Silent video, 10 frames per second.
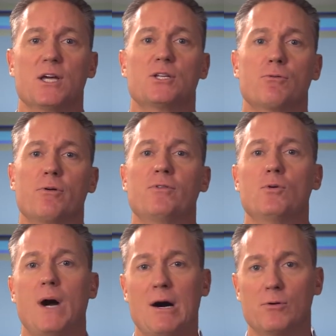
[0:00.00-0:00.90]
to
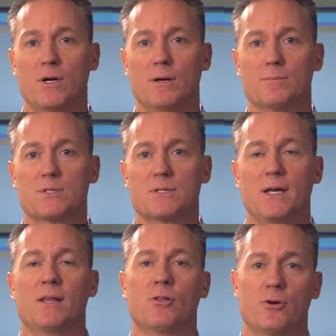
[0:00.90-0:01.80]
review outcomes
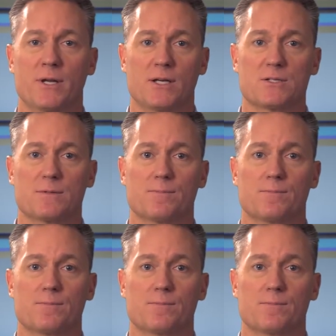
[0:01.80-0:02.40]
and learnings?